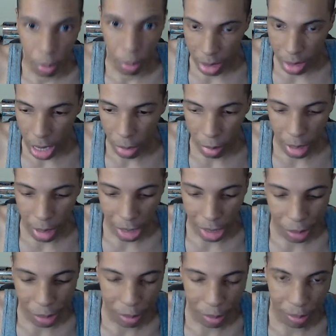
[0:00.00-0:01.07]
will be titled
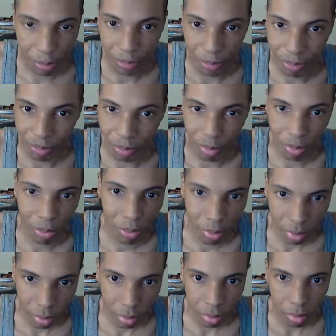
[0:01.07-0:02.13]
my
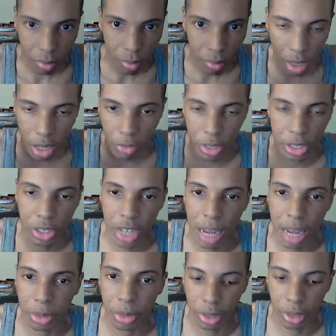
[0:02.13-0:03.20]
of this
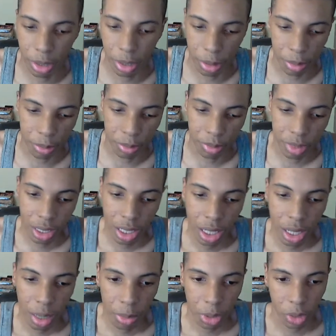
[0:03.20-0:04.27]
chapter. We'll
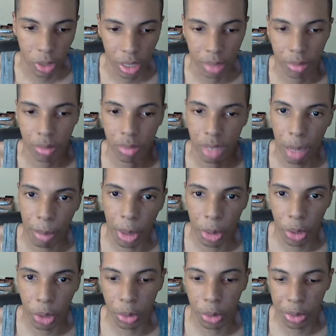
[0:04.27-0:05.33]
call it
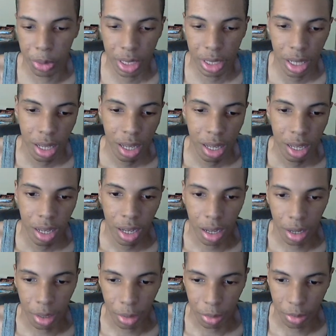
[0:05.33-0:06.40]
Yamamoto's
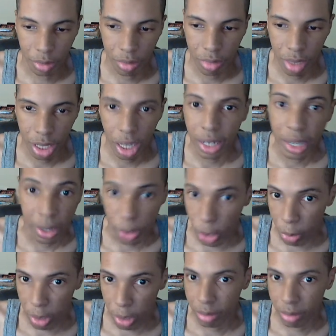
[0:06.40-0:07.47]
Undead
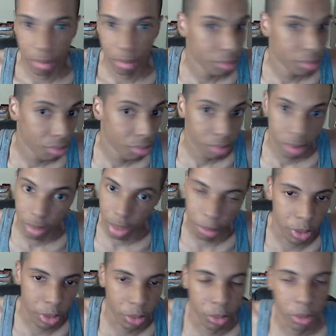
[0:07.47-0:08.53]
Army. That's
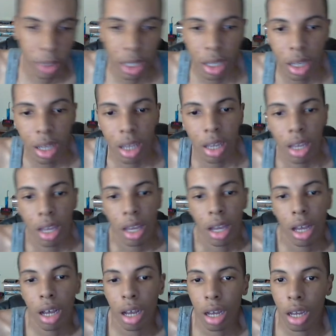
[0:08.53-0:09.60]
pretty cool.
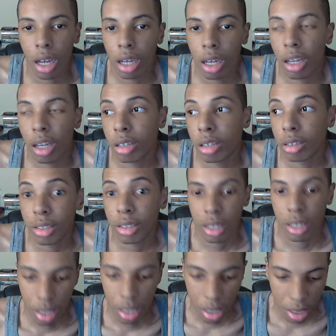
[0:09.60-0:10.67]
Let's
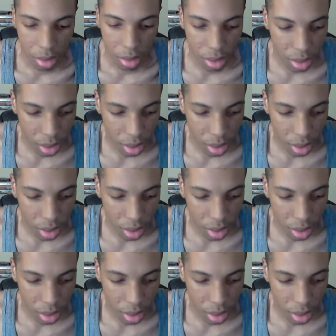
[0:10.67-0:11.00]
see,